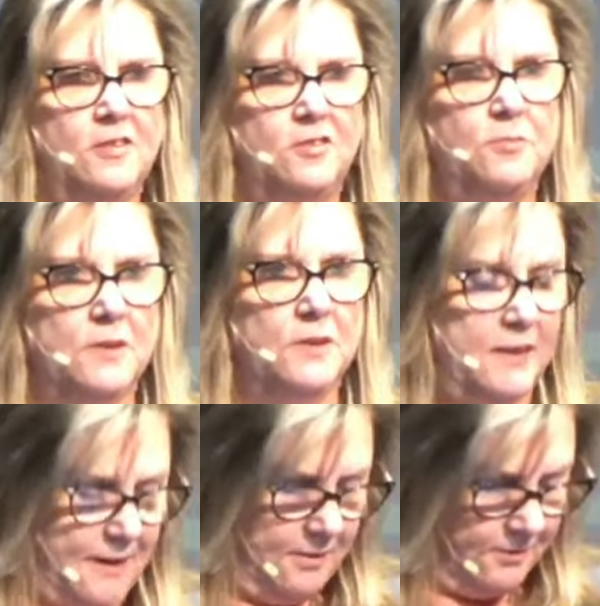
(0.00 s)
she really
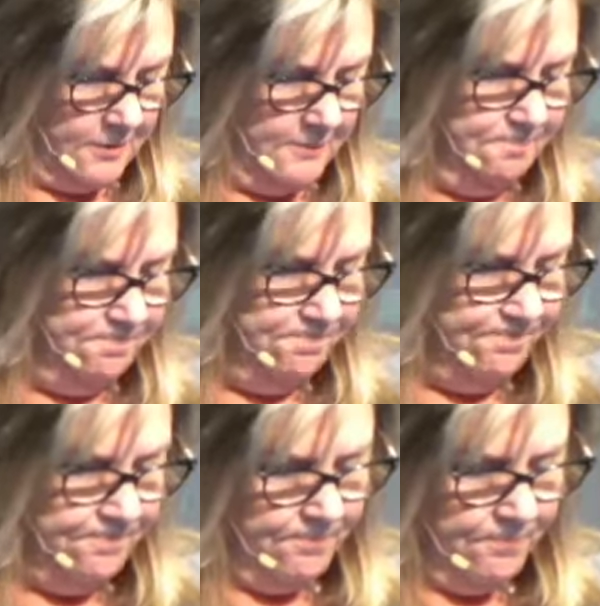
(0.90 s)
nails it.
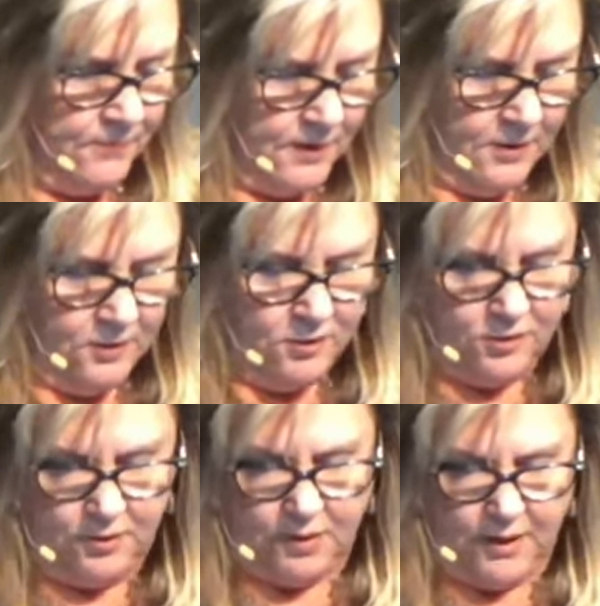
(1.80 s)

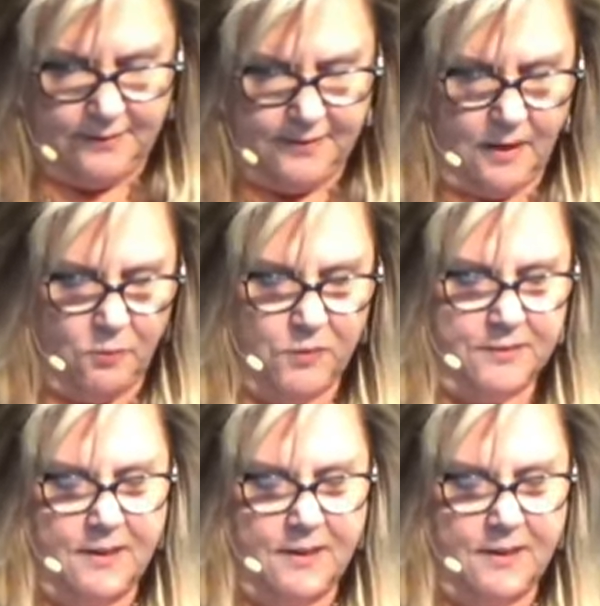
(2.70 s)
She writes, I was